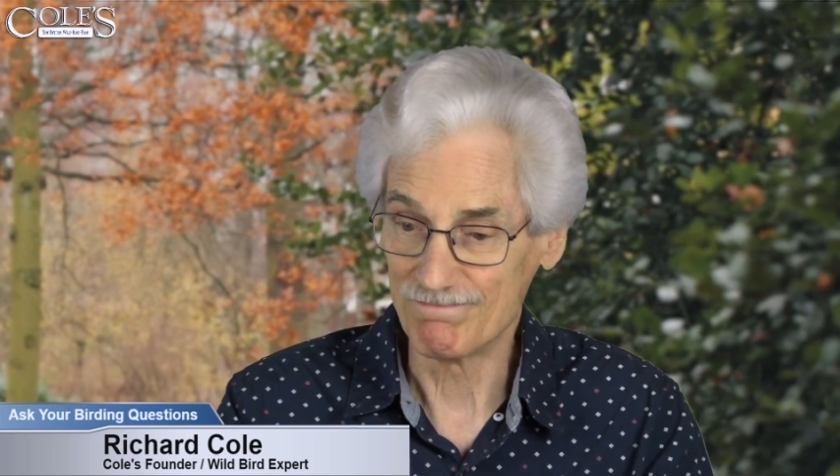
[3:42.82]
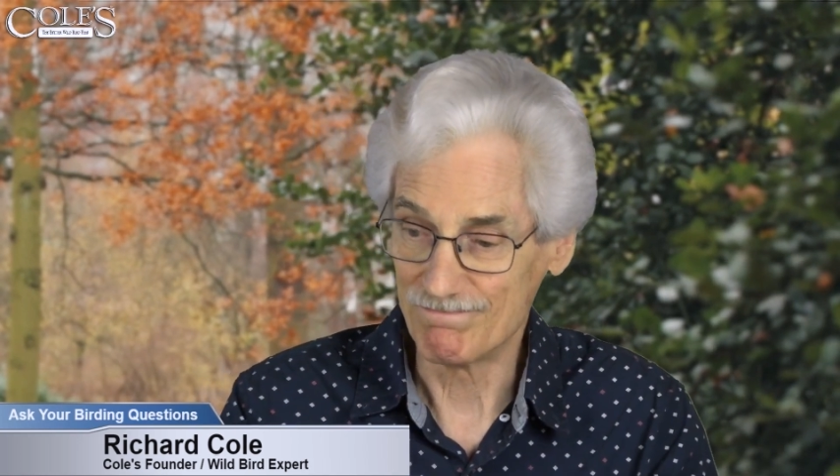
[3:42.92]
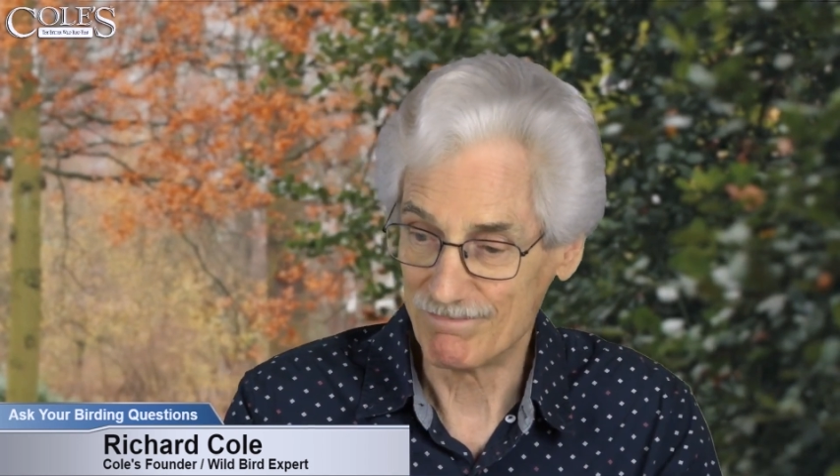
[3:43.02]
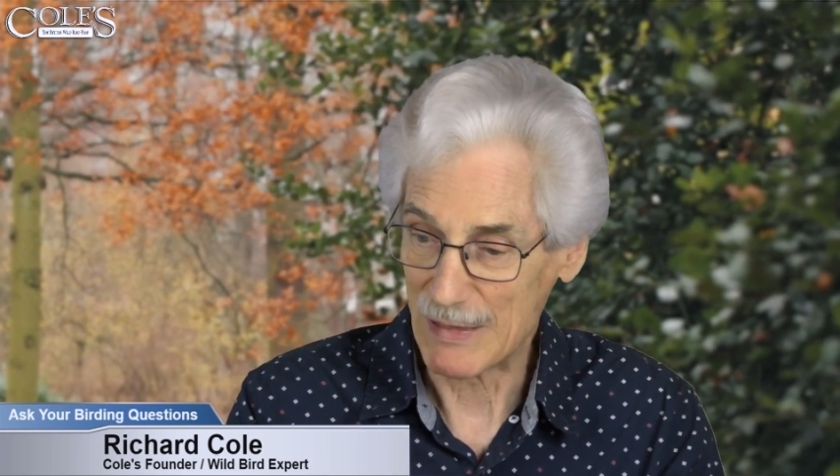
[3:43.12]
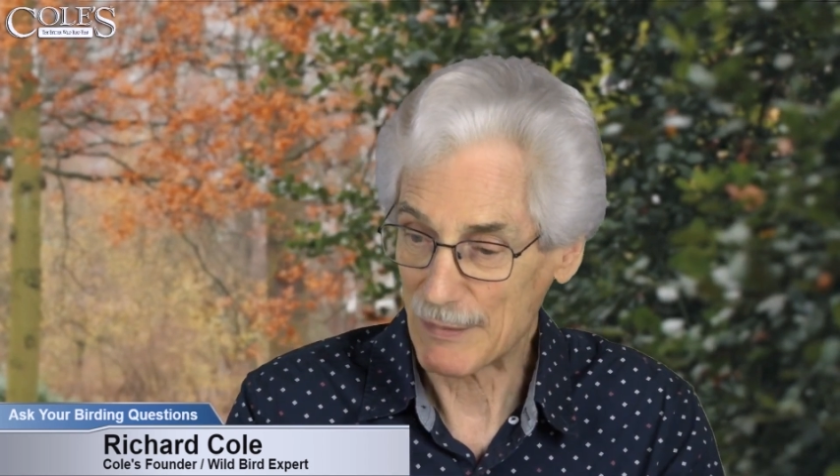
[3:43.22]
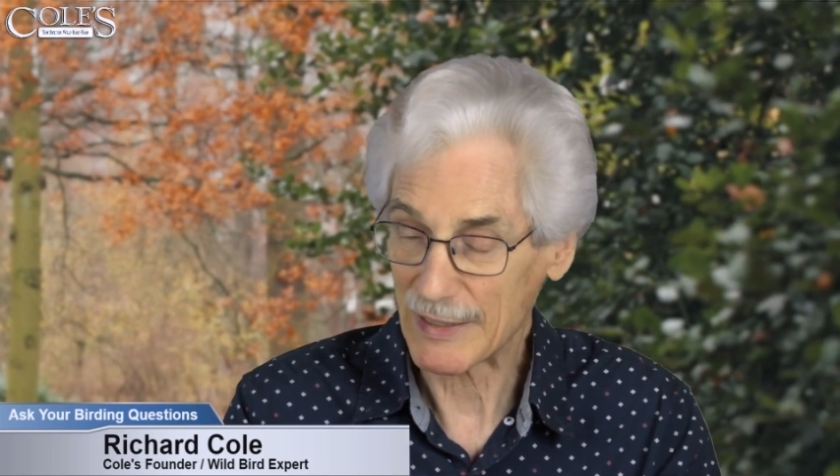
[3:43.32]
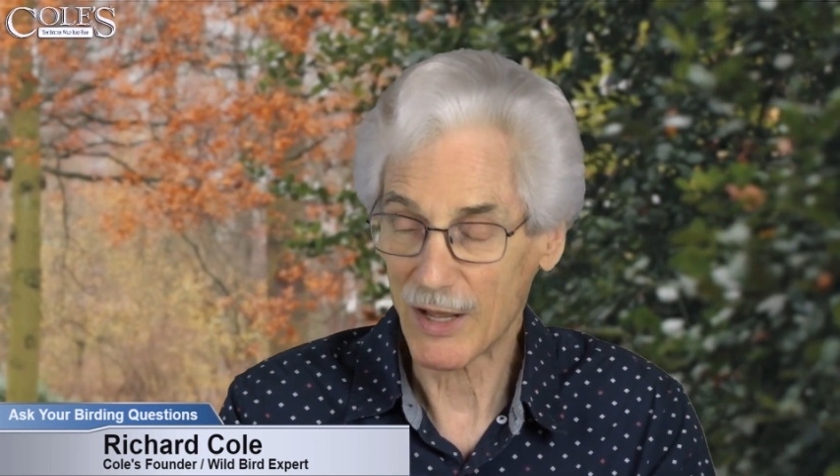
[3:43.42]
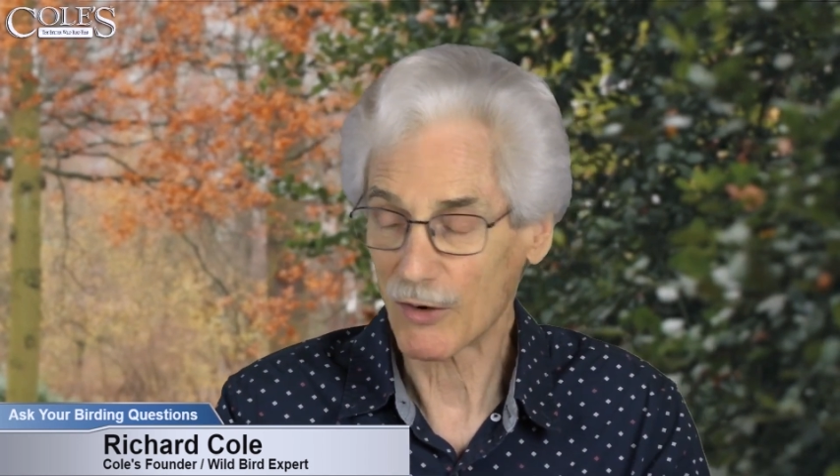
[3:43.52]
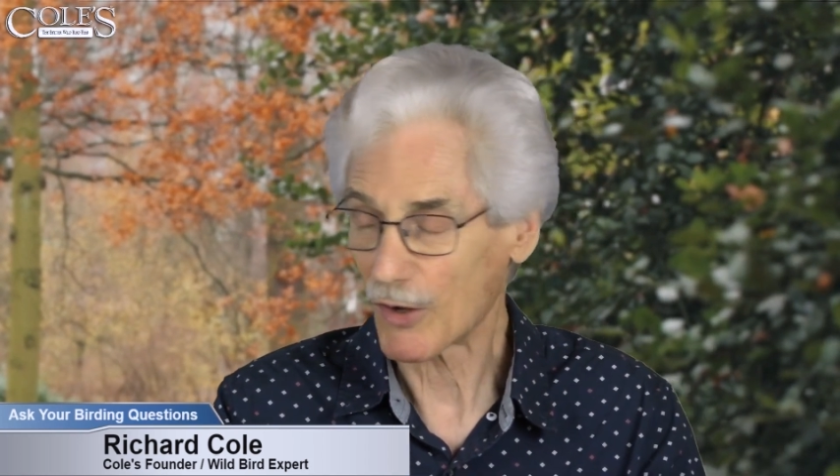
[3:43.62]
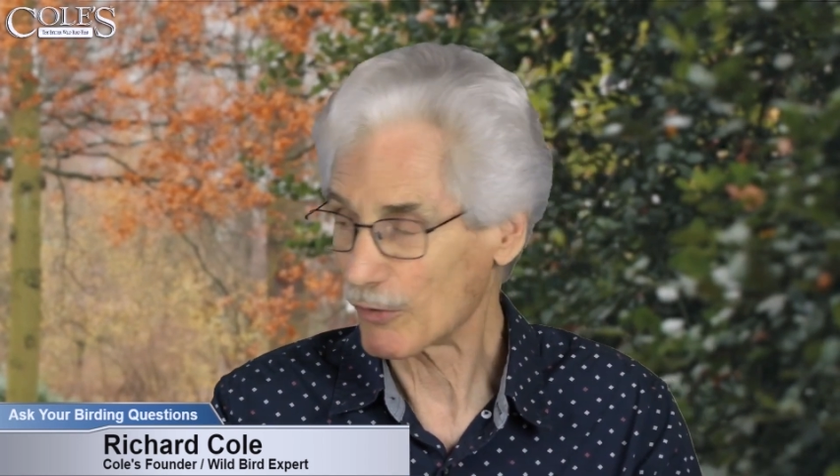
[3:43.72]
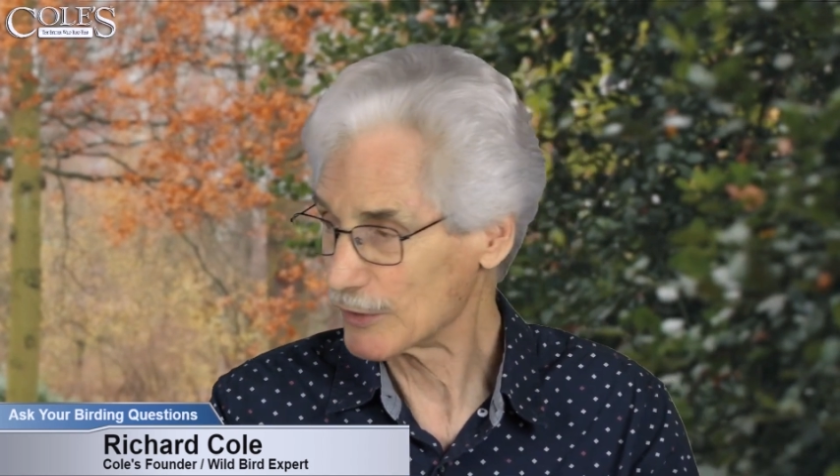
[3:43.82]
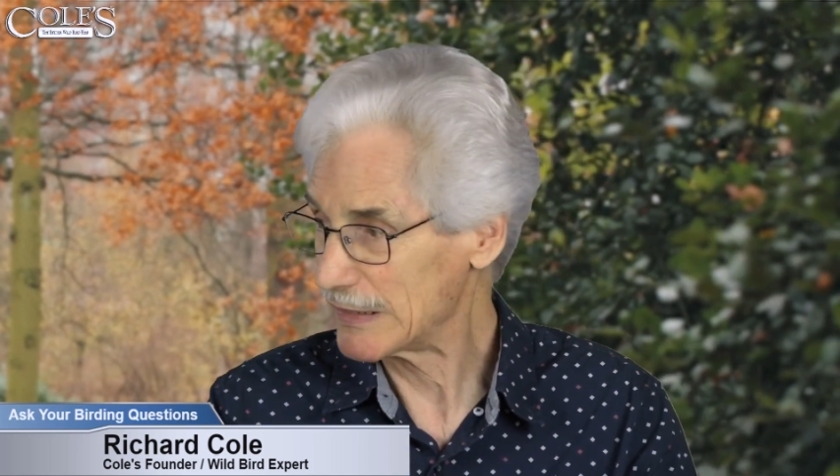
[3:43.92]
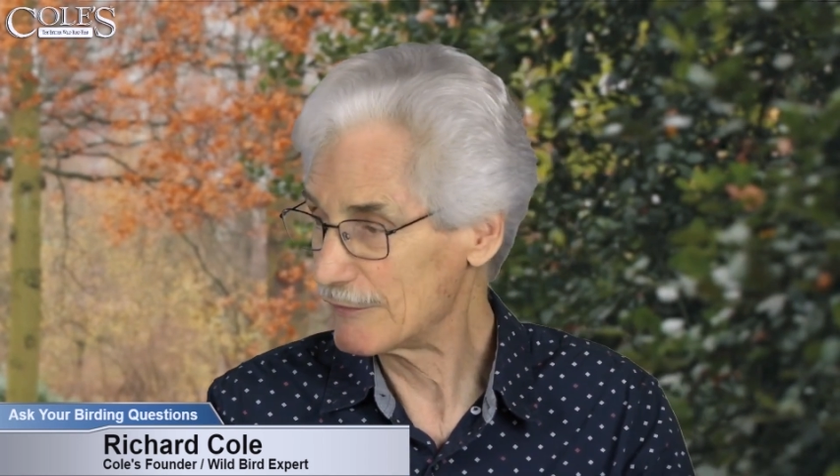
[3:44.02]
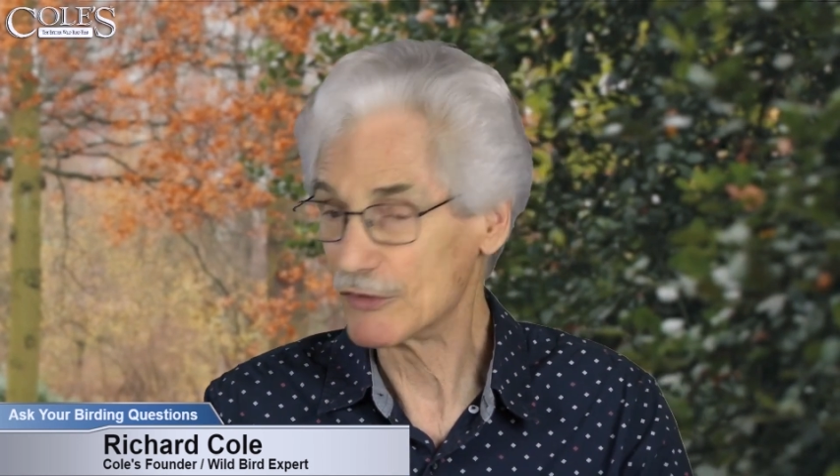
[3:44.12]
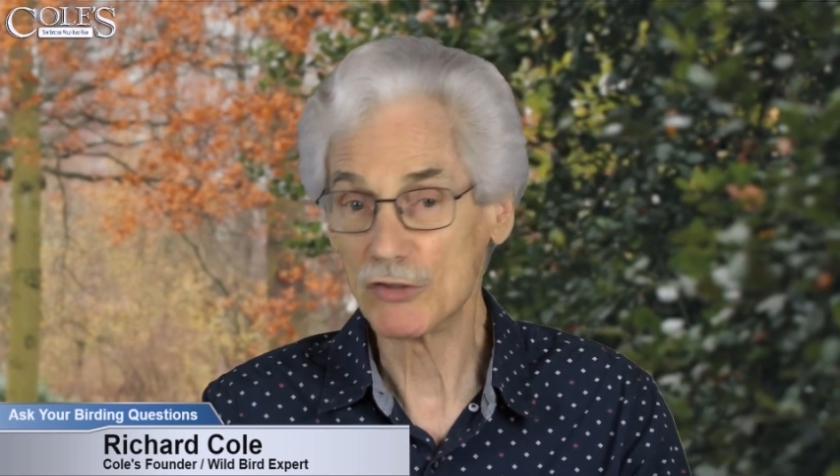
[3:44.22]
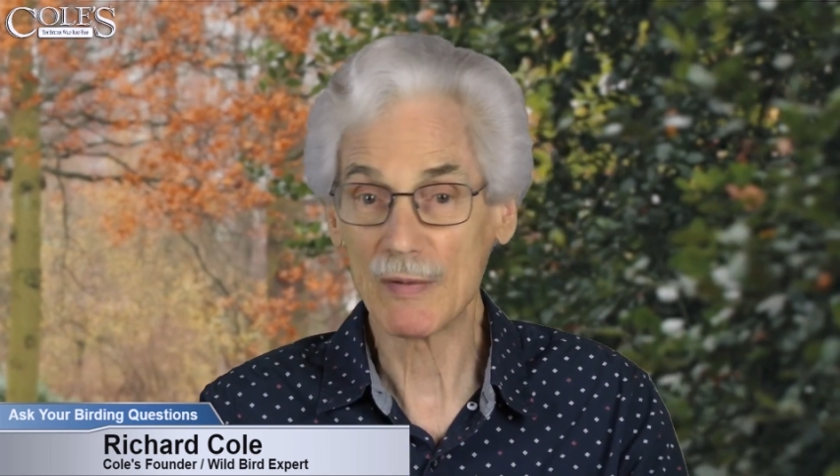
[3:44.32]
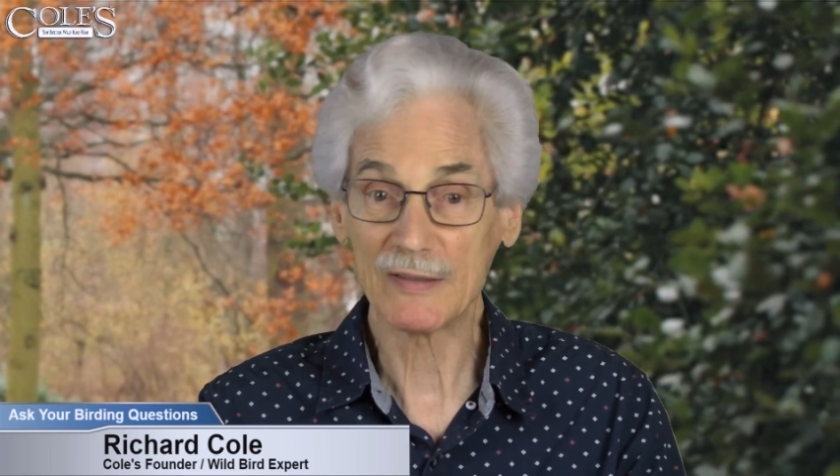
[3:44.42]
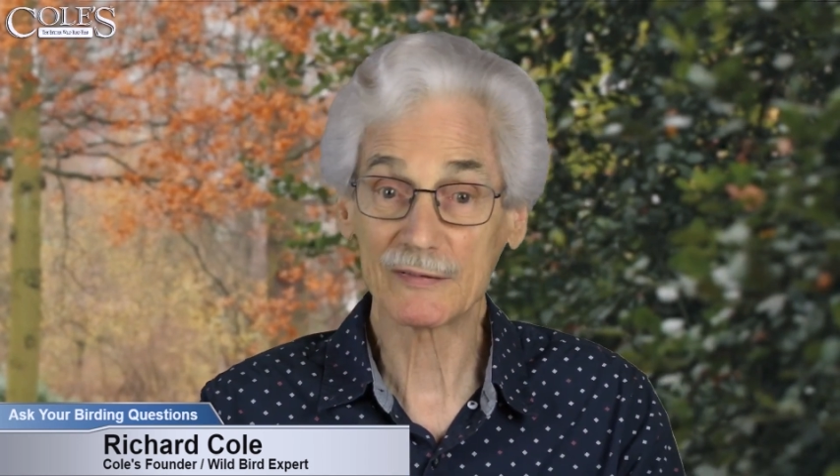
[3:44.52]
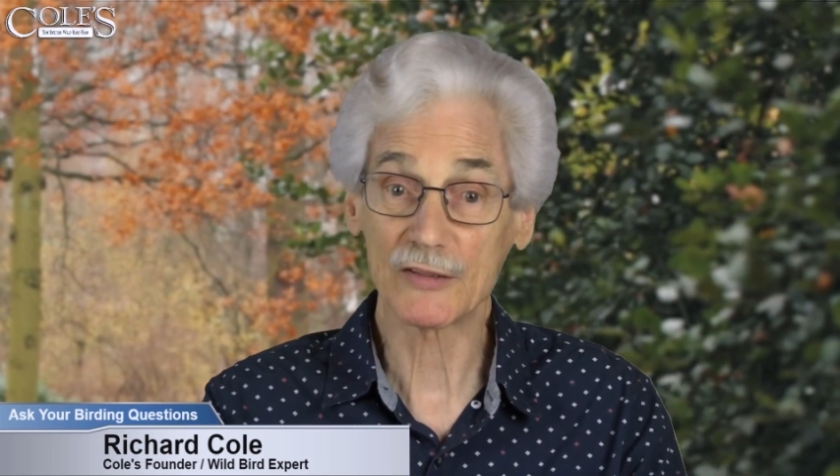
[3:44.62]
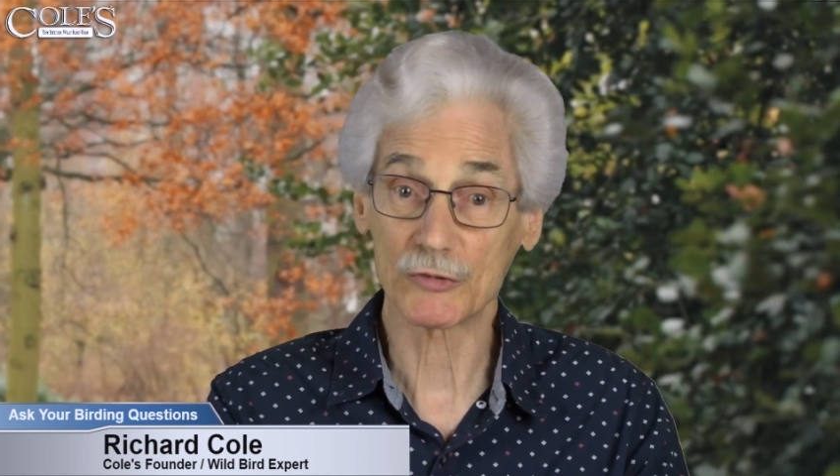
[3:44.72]
they may not all leave, and you may
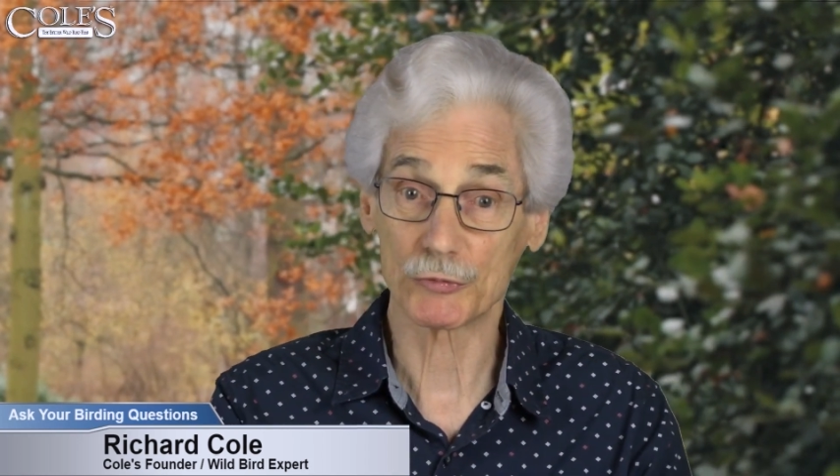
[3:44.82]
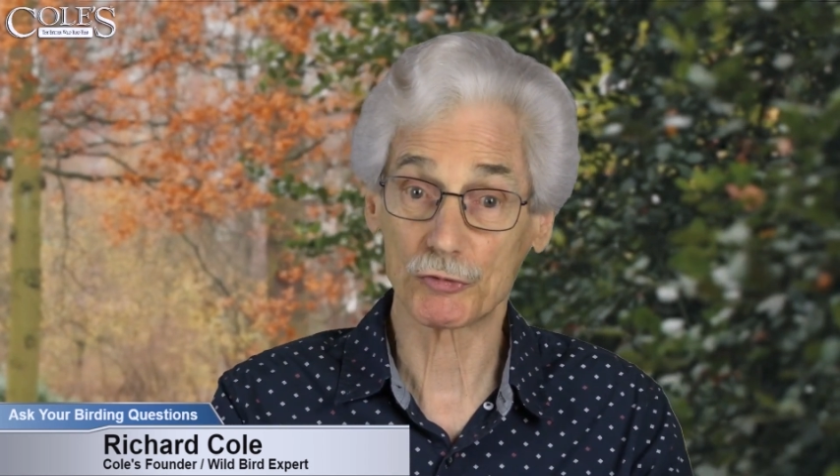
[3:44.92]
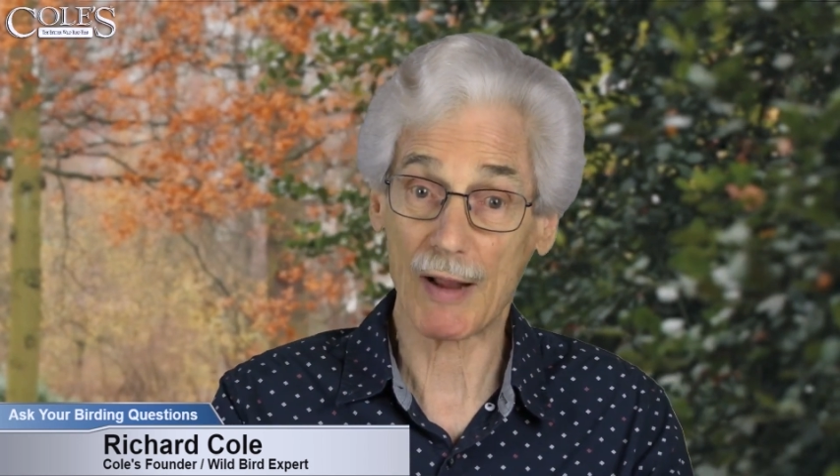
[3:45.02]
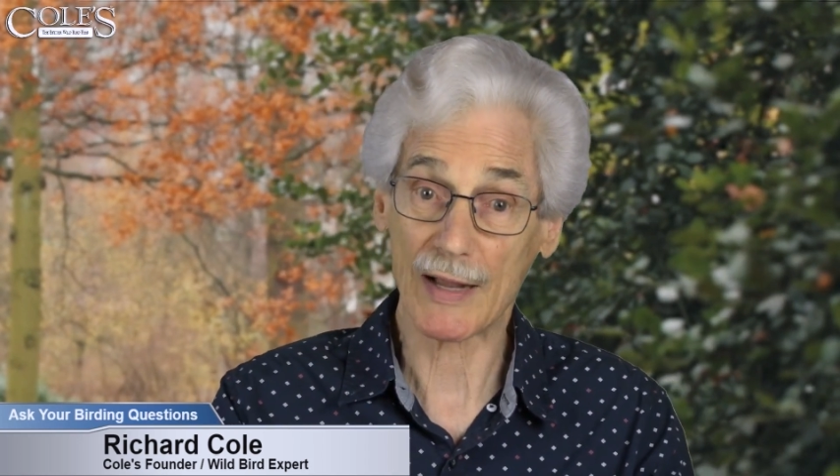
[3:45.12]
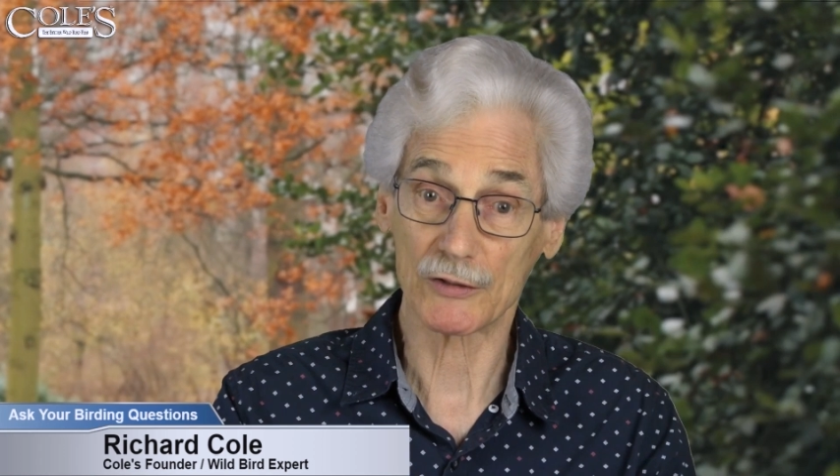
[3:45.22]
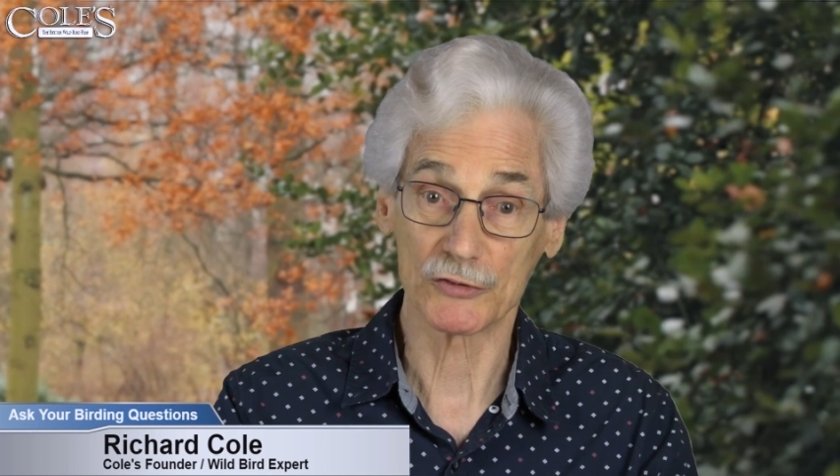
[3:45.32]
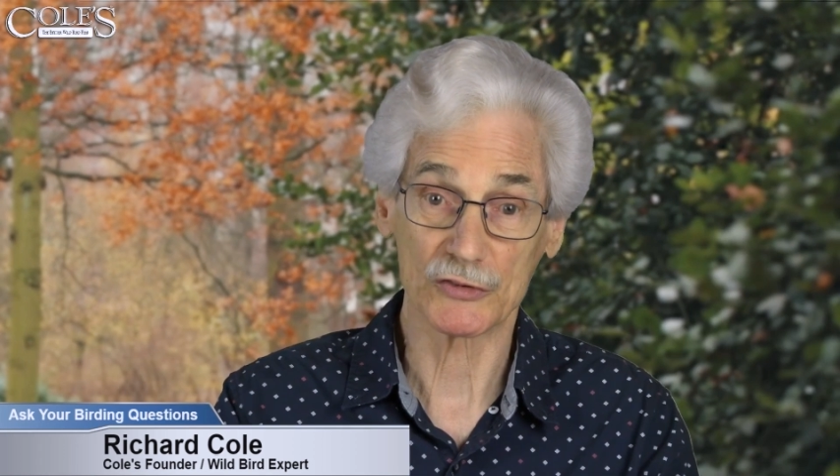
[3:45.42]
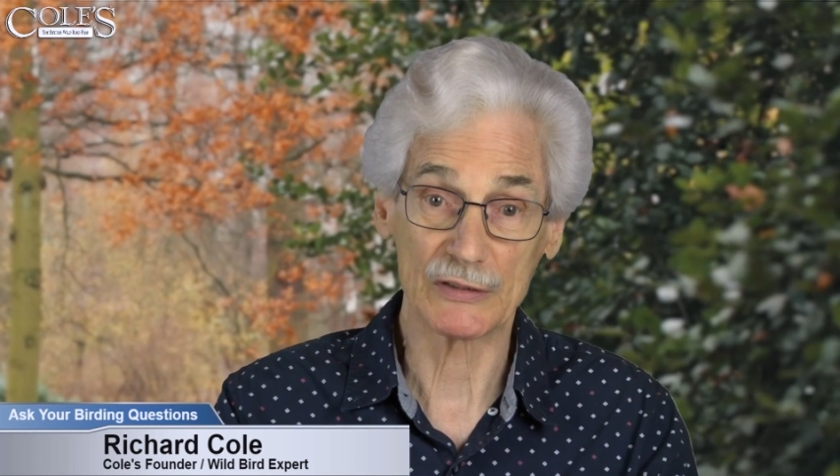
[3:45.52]
see some stragglers.